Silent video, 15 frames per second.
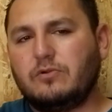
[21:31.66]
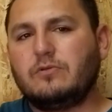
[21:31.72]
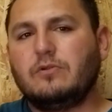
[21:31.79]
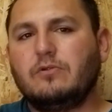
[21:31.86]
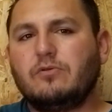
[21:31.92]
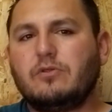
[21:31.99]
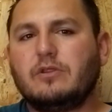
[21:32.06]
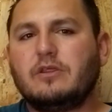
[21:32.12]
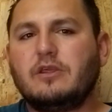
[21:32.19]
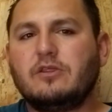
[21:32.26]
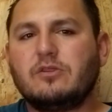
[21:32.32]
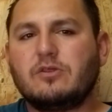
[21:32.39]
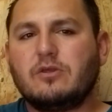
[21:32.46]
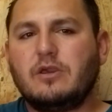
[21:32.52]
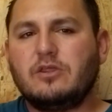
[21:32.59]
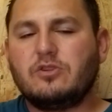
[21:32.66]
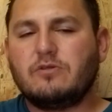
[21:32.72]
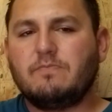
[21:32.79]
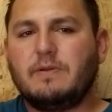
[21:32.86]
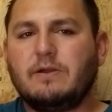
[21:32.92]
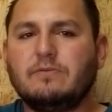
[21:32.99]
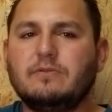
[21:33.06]
Torque Solutions
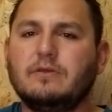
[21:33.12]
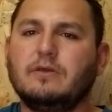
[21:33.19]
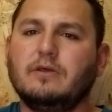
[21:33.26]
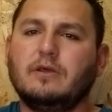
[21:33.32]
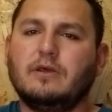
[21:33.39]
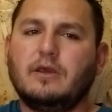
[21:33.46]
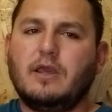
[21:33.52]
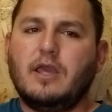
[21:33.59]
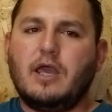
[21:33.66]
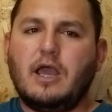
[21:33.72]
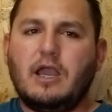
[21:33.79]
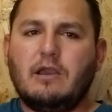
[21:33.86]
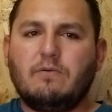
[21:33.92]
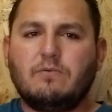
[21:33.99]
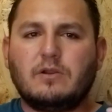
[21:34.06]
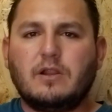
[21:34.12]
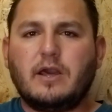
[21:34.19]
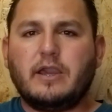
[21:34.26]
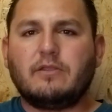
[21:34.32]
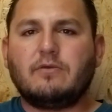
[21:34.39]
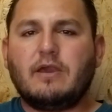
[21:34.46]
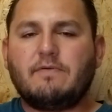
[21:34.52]
engine mounts. I
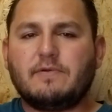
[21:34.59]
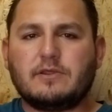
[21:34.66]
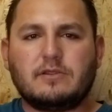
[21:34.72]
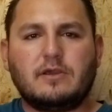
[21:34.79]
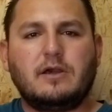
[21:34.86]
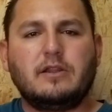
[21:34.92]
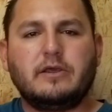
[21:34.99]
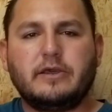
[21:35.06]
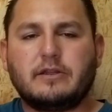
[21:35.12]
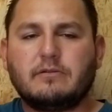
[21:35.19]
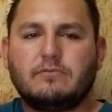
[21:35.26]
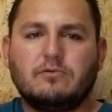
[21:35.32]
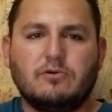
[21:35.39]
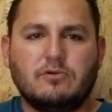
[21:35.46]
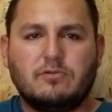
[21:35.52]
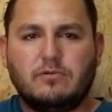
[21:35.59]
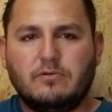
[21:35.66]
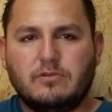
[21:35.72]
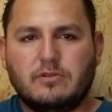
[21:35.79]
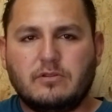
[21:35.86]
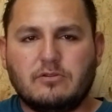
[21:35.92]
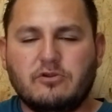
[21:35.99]
would like to have a solid
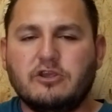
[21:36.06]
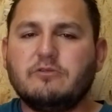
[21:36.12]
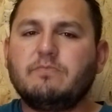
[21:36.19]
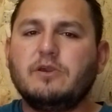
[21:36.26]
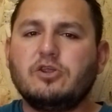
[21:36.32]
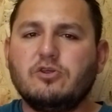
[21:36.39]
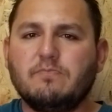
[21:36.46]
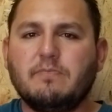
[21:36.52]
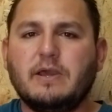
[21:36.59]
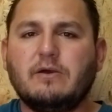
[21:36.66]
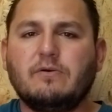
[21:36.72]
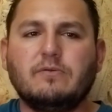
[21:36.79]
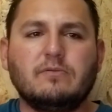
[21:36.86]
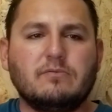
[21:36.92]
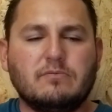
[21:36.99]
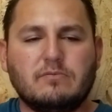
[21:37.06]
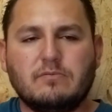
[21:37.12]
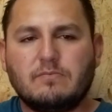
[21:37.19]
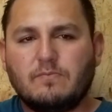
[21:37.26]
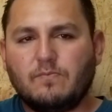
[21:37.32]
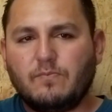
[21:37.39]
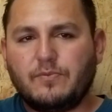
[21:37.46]
Torque Solutions transmission mount,
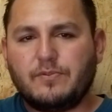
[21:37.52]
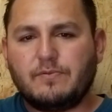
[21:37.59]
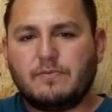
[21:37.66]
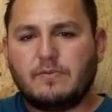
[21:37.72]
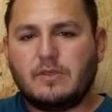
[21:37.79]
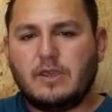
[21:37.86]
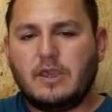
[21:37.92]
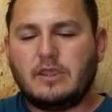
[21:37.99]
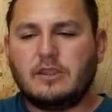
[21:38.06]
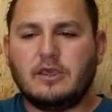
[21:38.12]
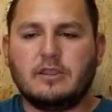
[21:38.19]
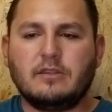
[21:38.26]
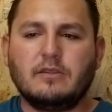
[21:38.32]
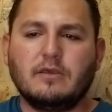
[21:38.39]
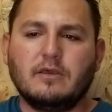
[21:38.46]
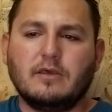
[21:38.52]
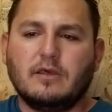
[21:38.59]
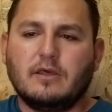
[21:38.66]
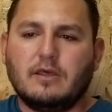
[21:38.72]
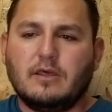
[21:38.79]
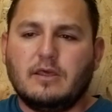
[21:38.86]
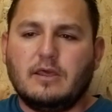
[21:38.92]
and then
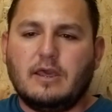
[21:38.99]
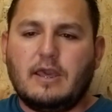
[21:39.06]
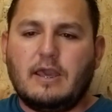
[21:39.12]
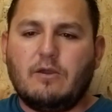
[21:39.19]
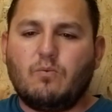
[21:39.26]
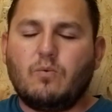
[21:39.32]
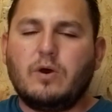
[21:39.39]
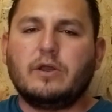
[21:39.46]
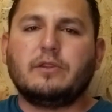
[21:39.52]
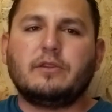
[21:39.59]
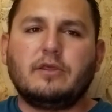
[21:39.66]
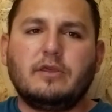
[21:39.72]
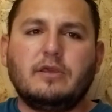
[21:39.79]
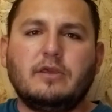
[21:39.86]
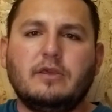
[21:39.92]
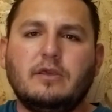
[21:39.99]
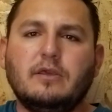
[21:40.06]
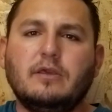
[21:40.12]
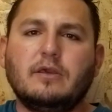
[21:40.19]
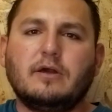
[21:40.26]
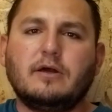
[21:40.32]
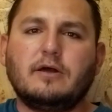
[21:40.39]
I want
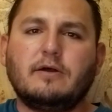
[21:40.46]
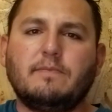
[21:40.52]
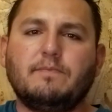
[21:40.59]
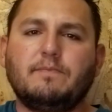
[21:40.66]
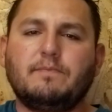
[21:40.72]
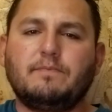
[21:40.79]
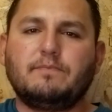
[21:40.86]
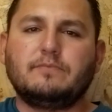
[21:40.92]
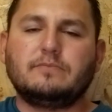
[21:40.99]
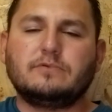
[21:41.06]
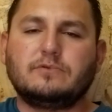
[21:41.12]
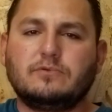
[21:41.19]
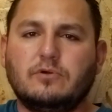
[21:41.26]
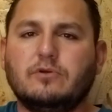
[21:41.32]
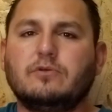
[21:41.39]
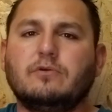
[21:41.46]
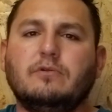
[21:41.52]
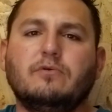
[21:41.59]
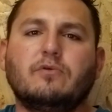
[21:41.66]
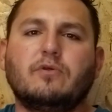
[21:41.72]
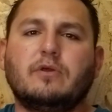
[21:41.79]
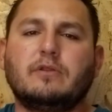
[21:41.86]
the
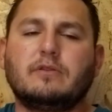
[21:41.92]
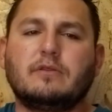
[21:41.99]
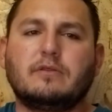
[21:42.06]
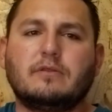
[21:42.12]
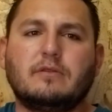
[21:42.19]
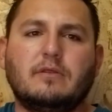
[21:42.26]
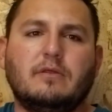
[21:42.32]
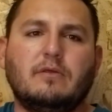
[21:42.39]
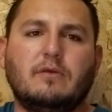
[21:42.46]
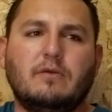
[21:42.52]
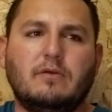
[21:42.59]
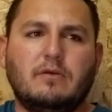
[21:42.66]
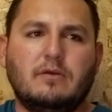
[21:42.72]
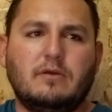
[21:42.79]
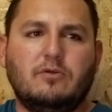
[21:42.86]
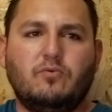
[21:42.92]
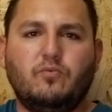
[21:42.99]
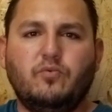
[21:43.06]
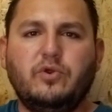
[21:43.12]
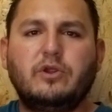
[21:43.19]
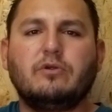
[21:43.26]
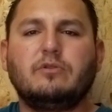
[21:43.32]
Torque Solutions
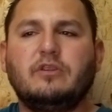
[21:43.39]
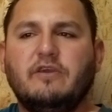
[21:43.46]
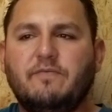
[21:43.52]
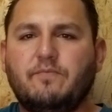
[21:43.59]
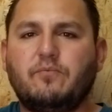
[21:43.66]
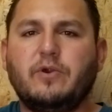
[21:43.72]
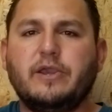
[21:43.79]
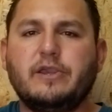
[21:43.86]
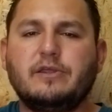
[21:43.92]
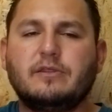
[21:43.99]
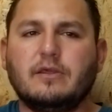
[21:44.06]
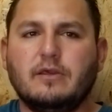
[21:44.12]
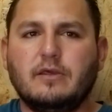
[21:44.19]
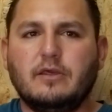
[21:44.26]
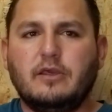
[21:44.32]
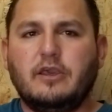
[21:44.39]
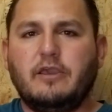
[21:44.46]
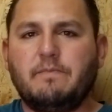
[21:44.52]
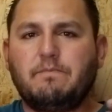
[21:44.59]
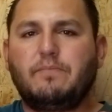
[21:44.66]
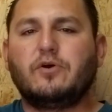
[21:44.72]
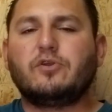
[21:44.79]
rear diff brace
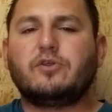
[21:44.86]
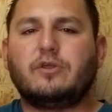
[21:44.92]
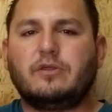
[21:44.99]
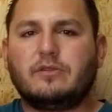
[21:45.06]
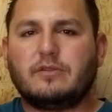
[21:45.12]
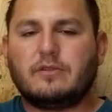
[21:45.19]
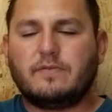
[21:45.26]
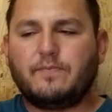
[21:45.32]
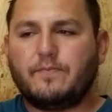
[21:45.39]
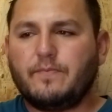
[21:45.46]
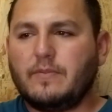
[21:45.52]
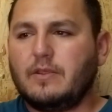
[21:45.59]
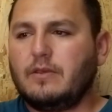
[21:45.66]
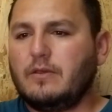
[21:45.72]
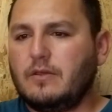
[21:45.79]
and bushings.